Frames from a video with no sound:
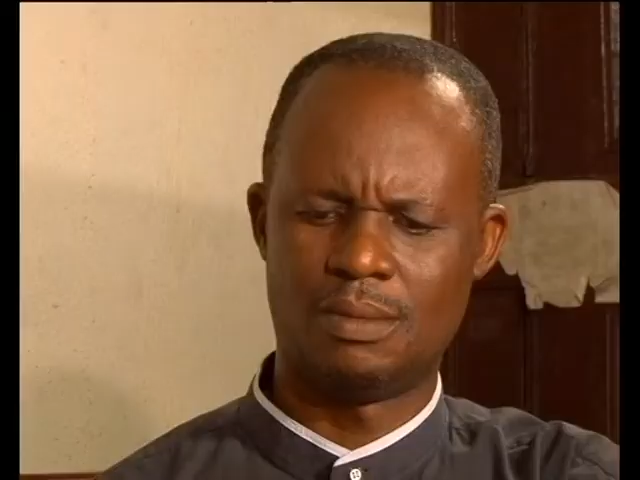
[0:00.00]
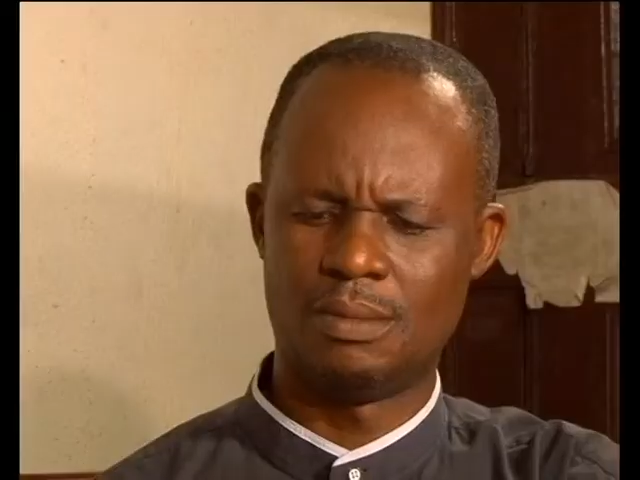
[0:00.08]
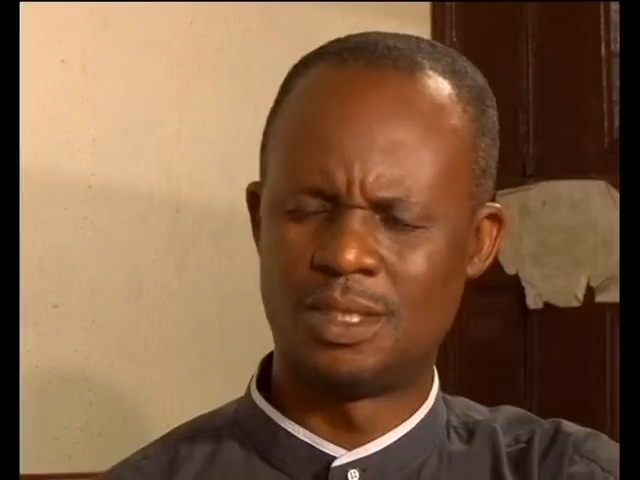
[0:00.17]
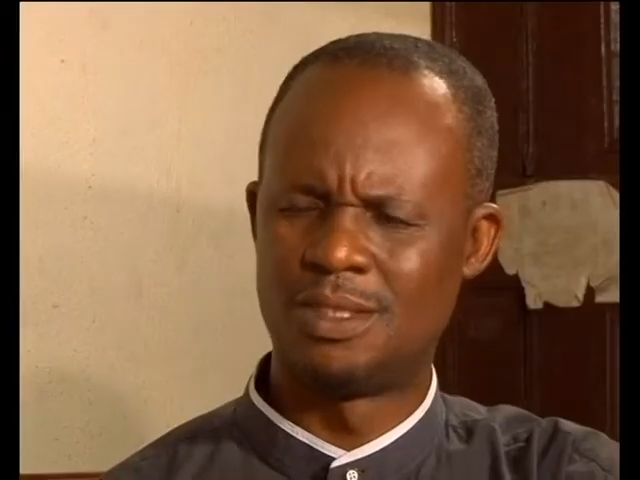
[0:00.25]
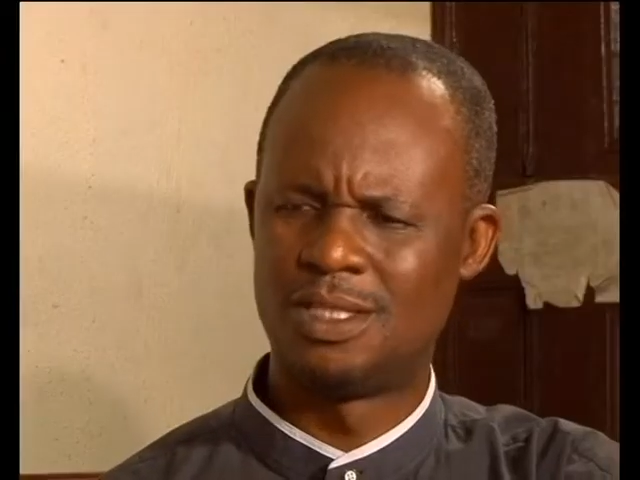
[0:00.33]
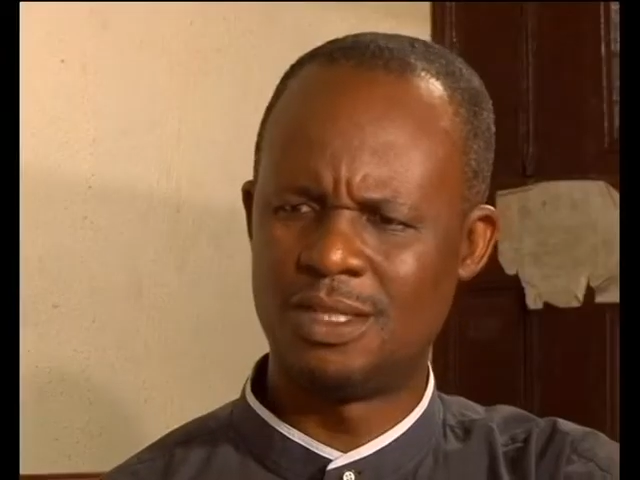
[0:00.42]

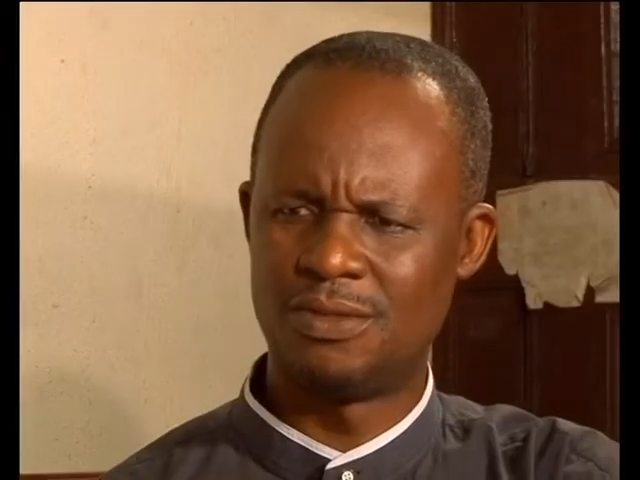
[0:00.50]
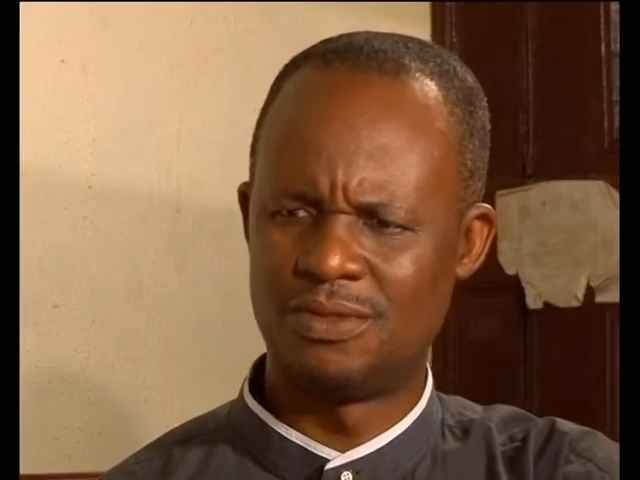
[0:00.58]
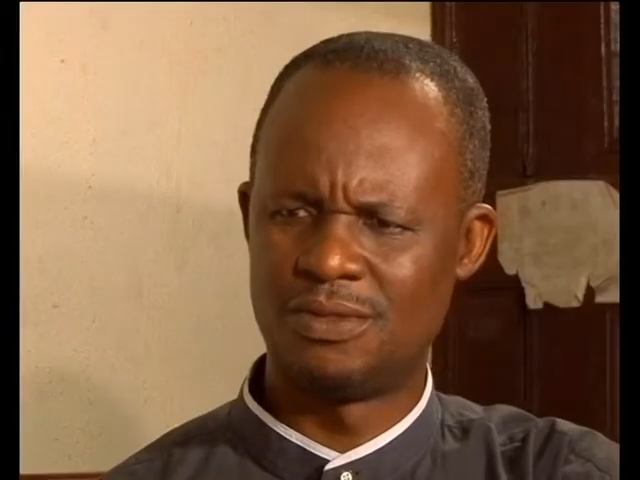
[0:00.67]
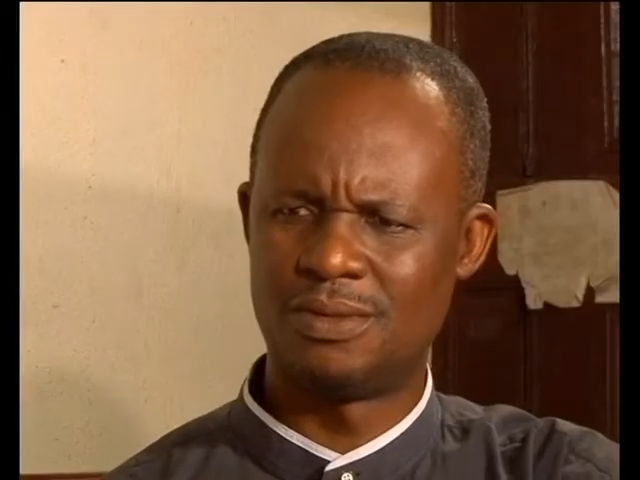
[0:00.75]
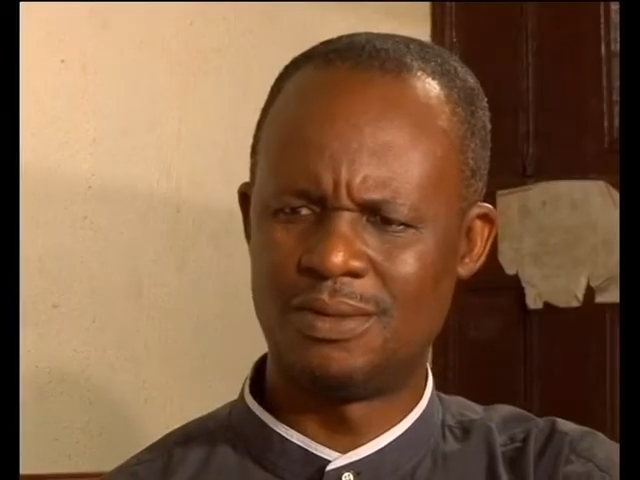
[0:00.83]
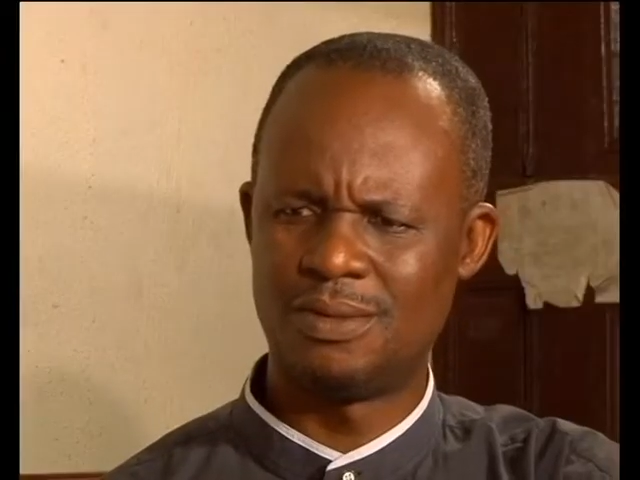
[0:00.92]
But
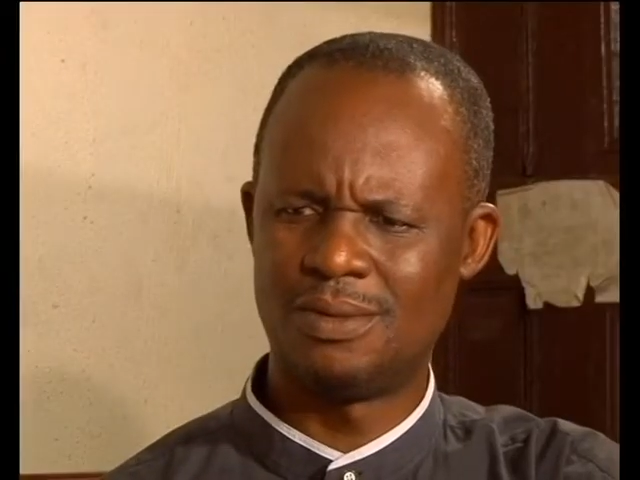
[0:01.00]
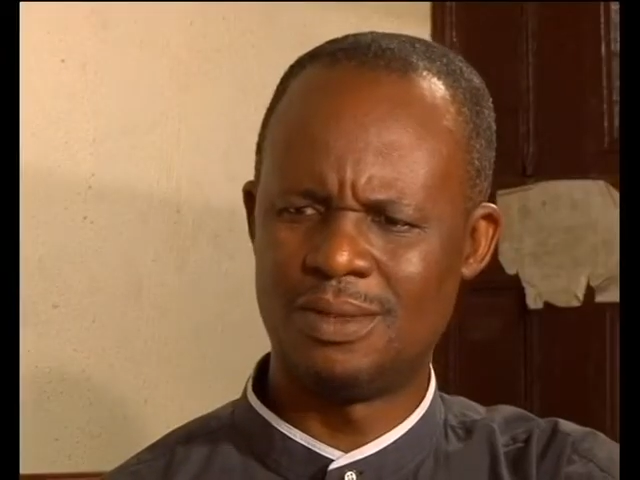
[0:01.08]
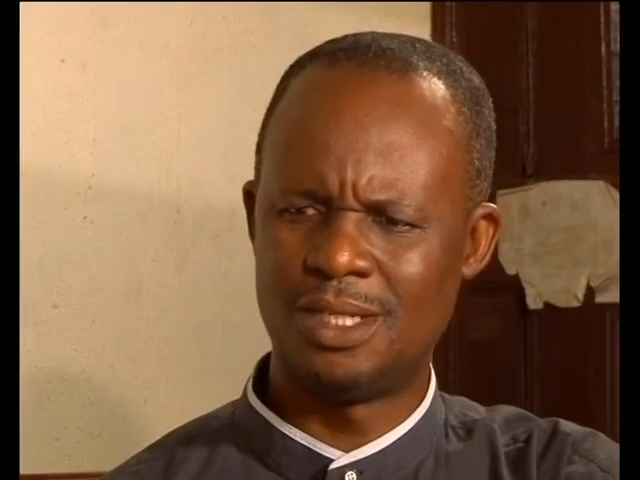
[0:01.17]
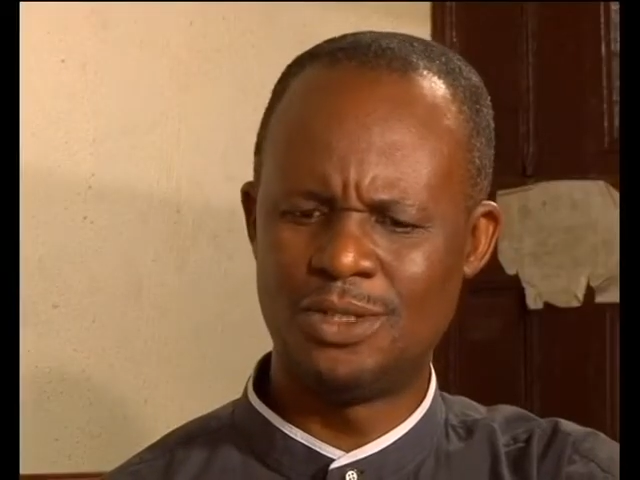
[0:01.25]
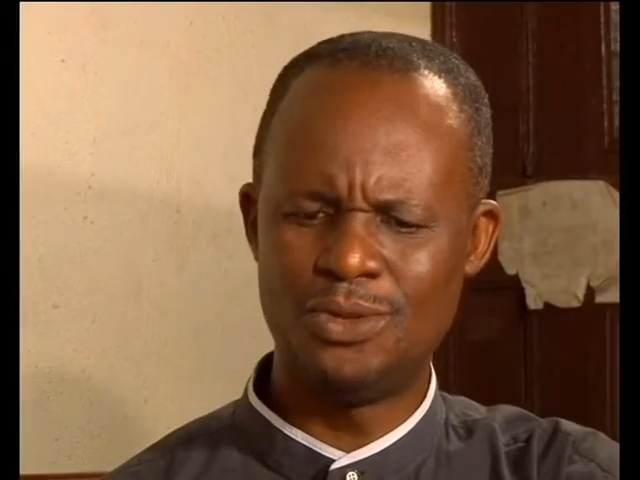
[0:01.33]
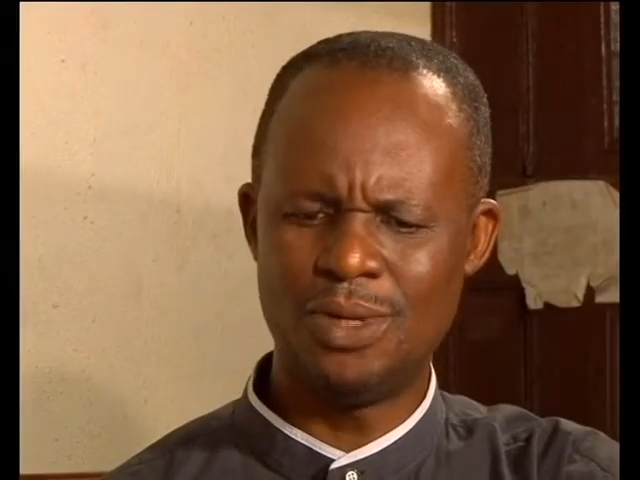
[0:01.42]
Chief,
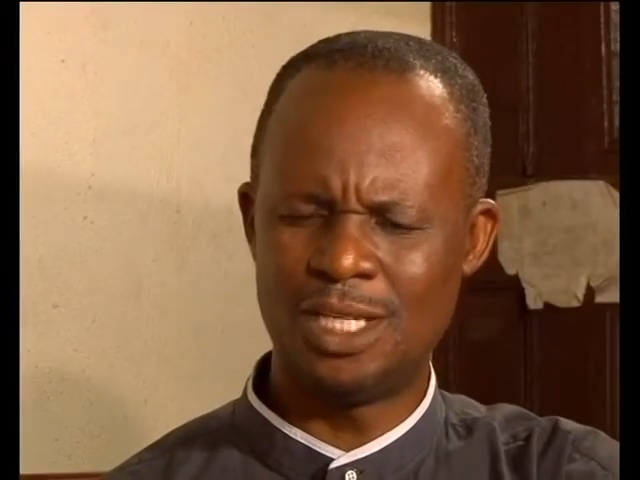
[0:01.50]
did you